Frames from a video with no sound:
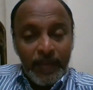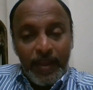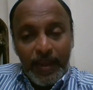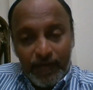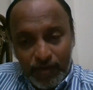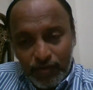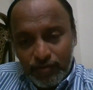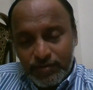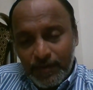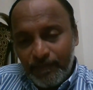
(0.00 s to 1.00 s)
even though
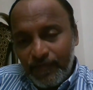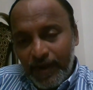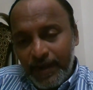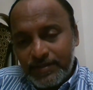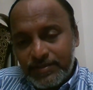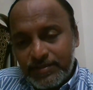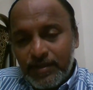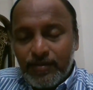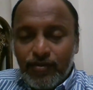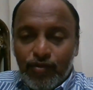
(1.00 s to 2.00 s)
some friends,
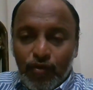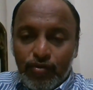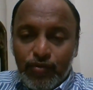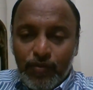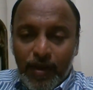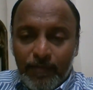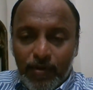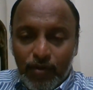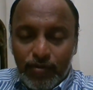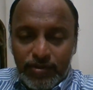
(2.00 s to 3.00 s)
those who come
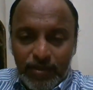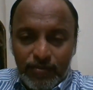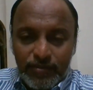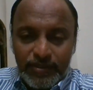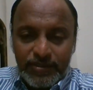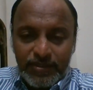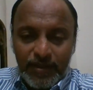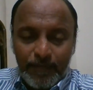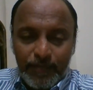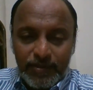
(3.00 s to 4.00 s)
closer to this
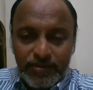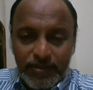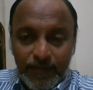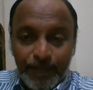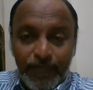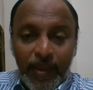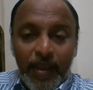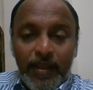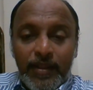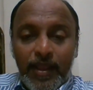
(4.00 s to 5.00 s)
person,
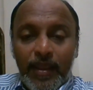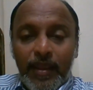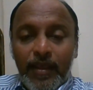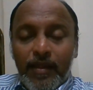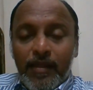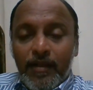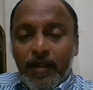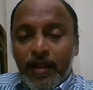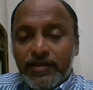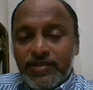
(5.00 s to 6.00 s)
they
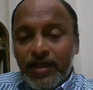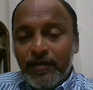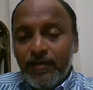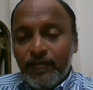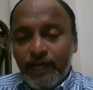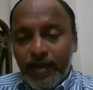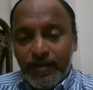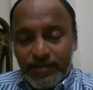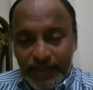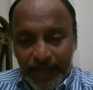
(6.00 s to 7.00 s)
Sun when
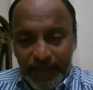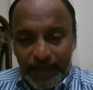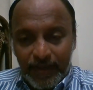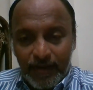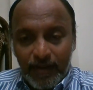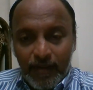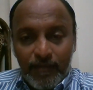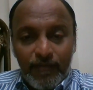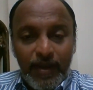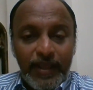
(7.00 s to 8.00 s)
sitting here
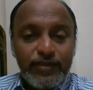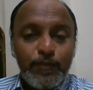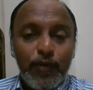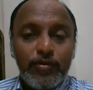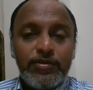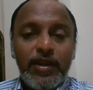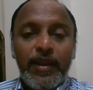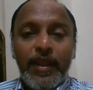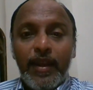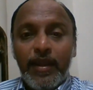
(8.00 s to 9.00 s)
will expose the
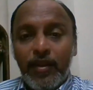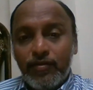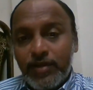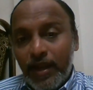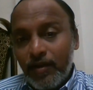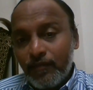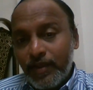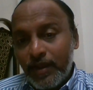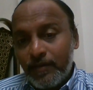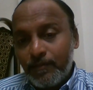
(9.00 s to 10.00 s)
negative side of
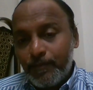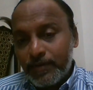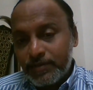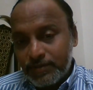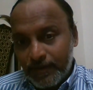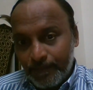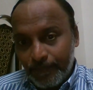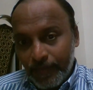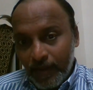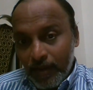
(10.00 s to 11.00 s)
that person.
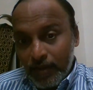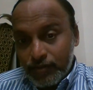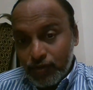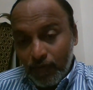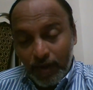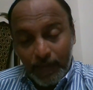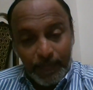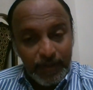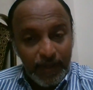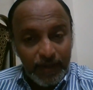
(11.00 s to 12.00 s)
So what
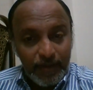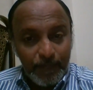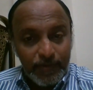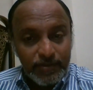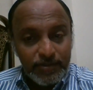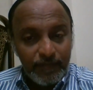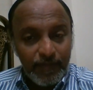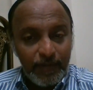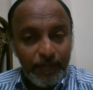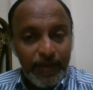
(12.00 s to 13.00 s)
happened that the person
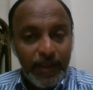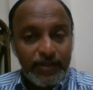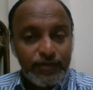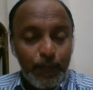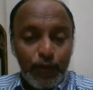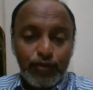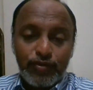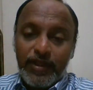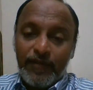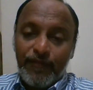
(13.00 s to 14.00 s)
will be
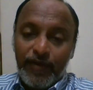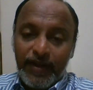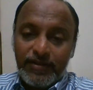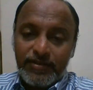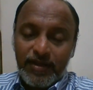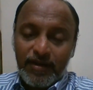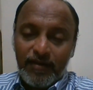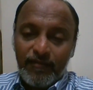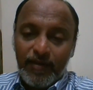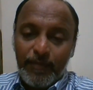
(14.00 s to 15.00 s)
exposed, their friend circle
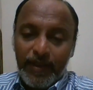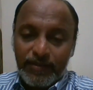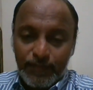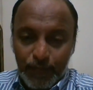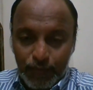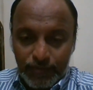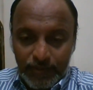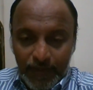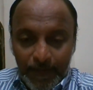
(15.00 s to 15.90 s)
will be exposed.